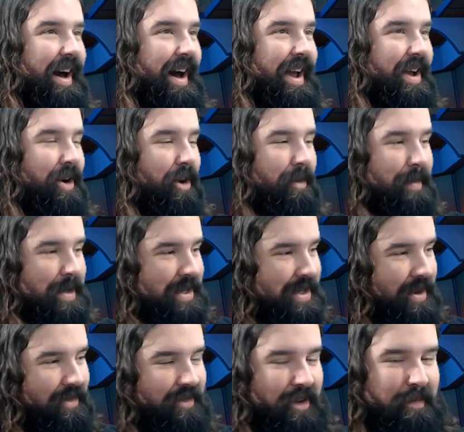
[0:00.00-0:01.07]
I almost
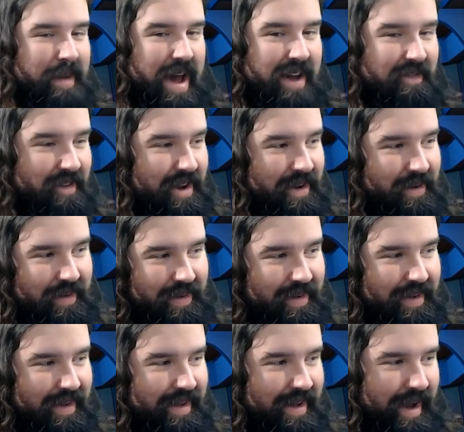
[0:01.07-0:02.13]
don't feel bad for you.
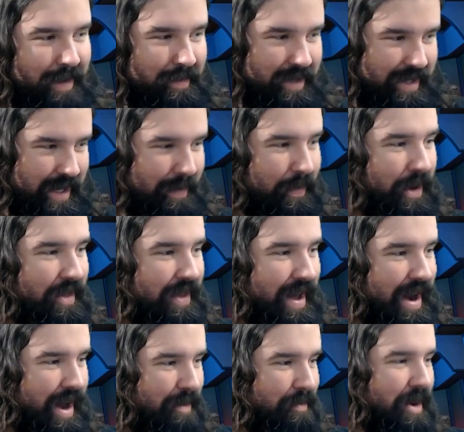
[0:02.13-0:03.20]
I'm just gonna point
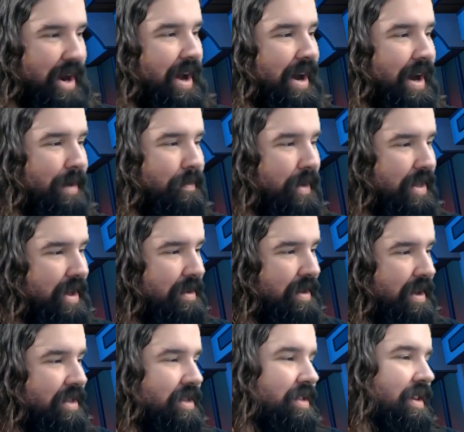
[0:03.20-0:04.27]
that out. But um,
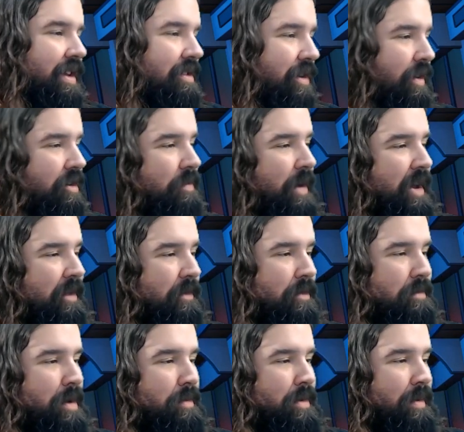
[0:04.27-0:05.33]
that, it, it's always possible
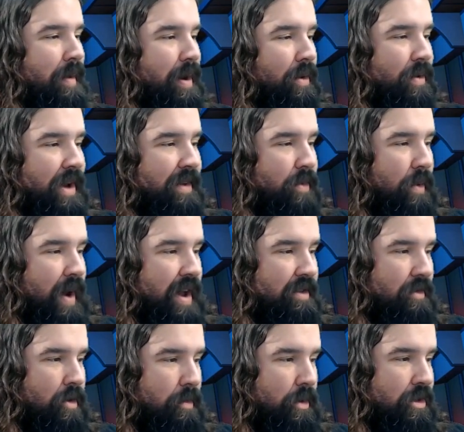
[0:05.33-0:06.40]
we might rerun old
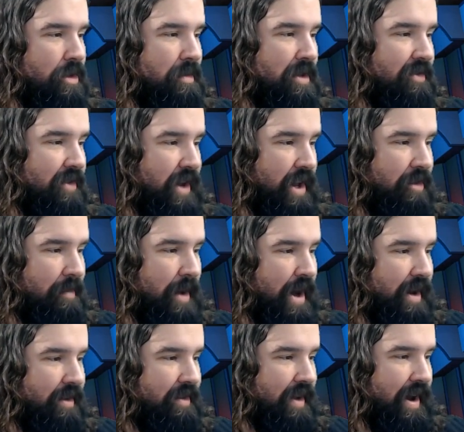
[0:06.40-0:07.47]
giveaways or put them in the Phoenix
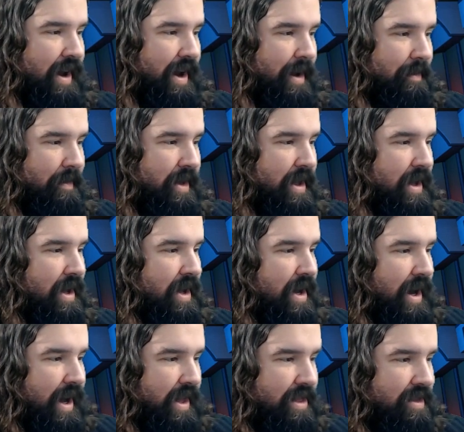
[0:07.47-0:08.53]
box. Um,
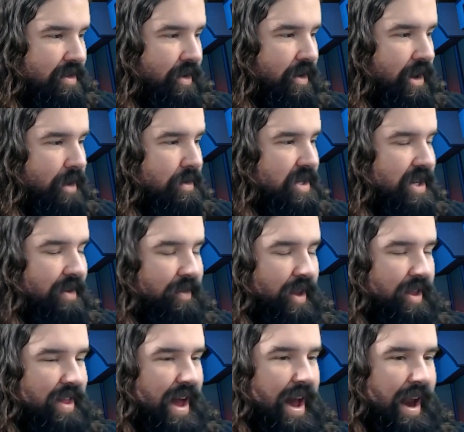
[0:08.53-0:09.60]
uh, certainly with stuff
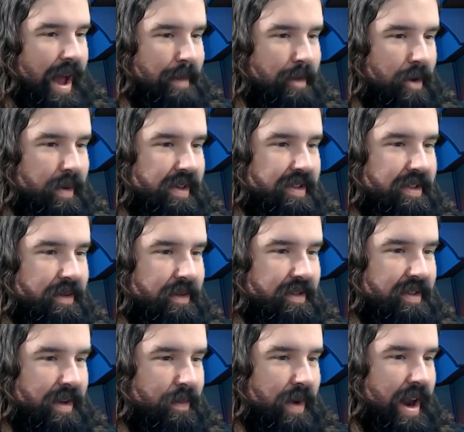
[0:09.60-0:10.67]
like that, I'm
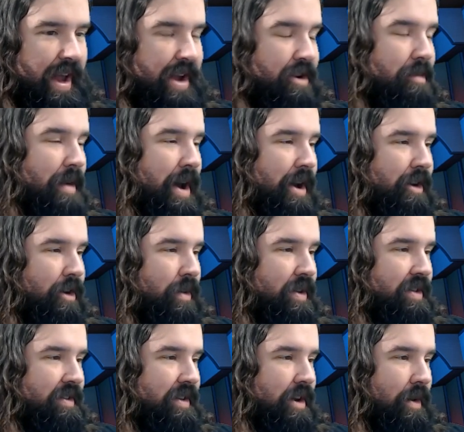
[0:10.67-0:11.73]
always when I hear about it,
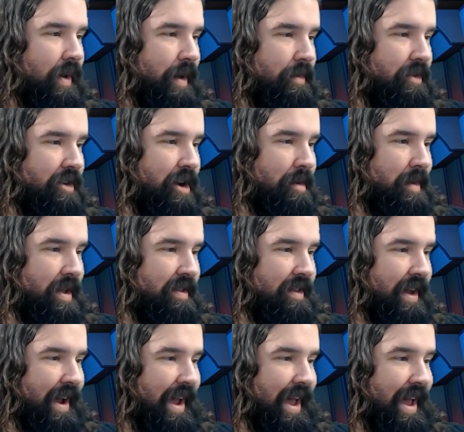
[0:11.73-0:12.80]
always going up to Jeremy and
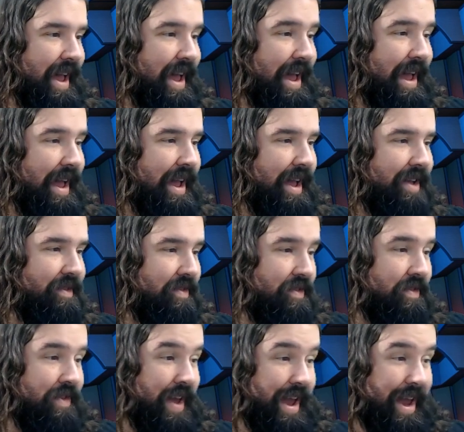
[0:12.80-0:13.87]
saying, "Hey,
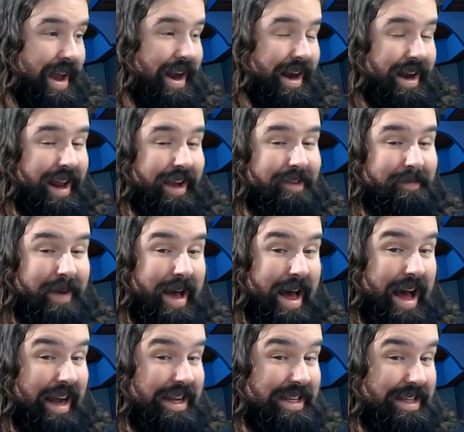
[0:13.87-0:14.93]
Phoenix
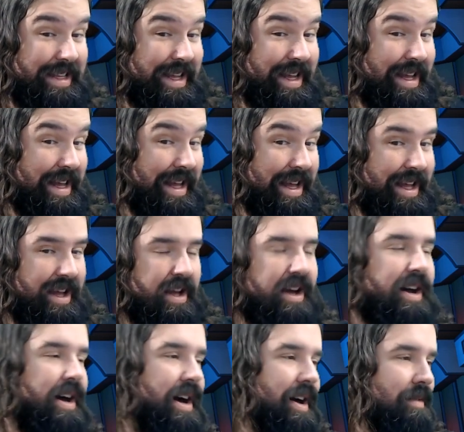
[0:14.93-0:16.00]
Box."
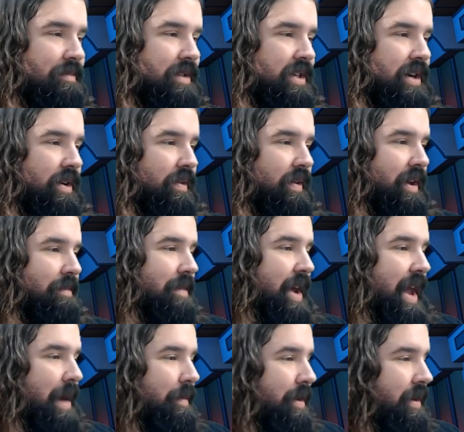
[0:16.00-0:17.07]
Um, so it
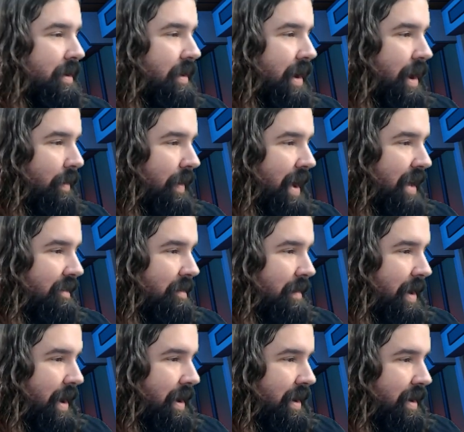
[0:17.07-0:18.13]
might happen. I will ask about it.